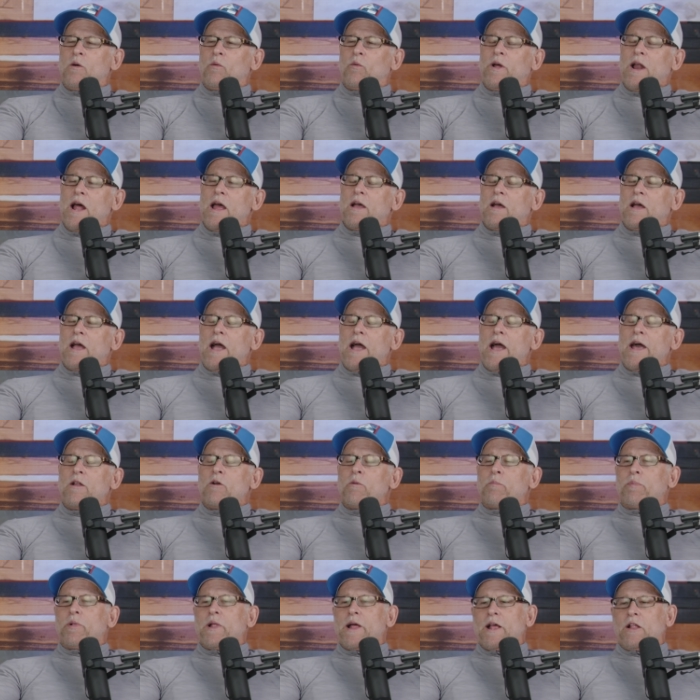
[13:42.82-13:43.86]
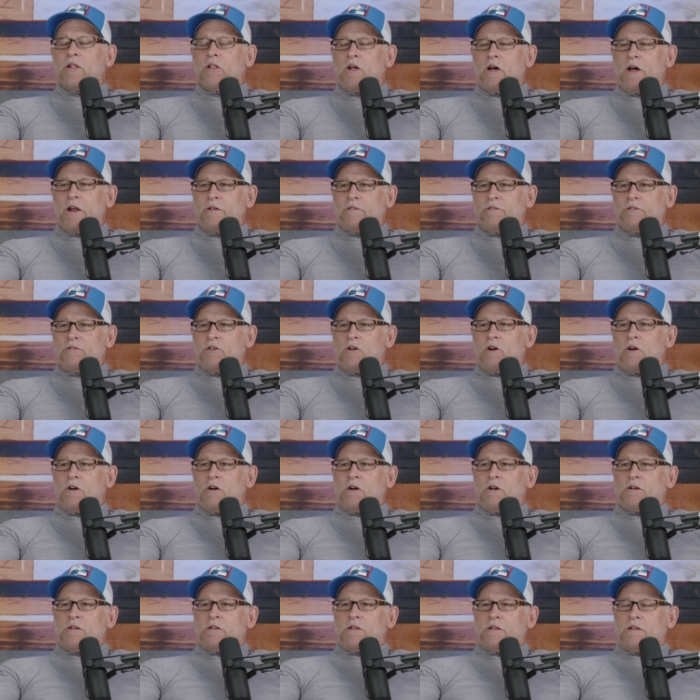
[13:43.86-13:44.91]
When I don't play a lot of
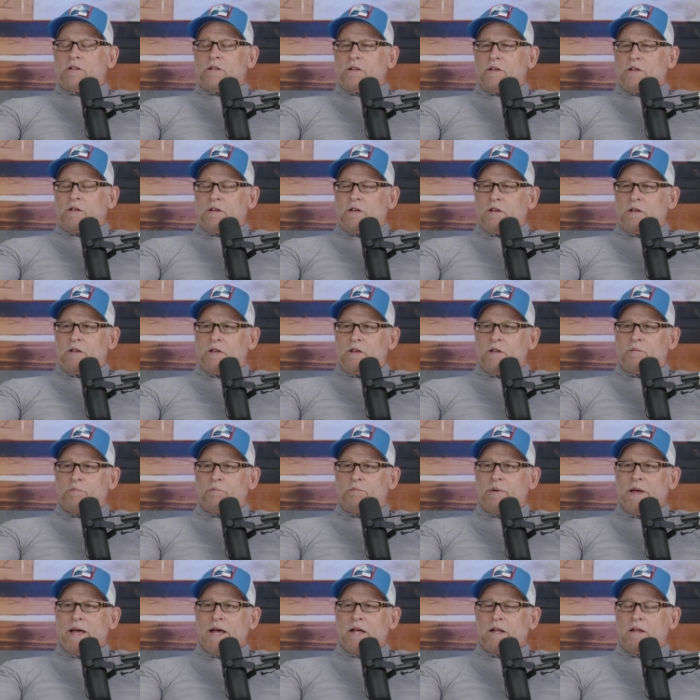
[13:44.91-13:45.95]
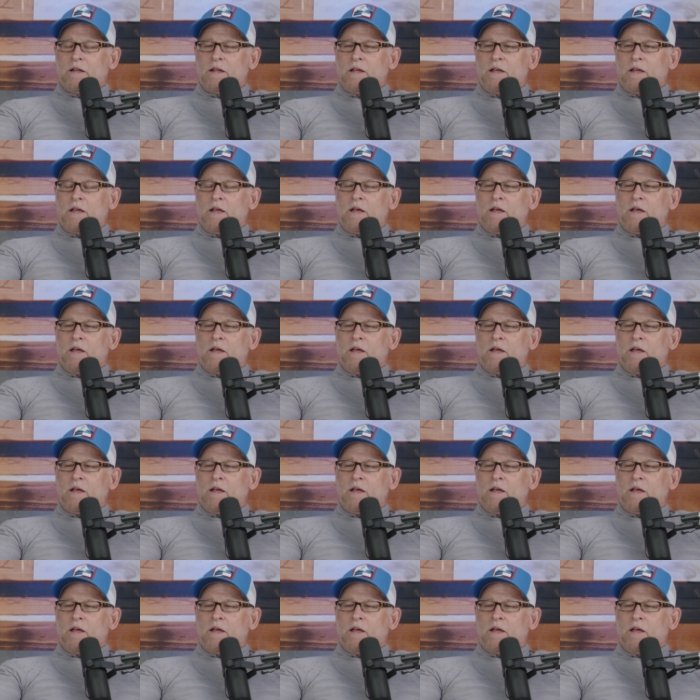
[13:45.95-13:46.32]
cards and bet,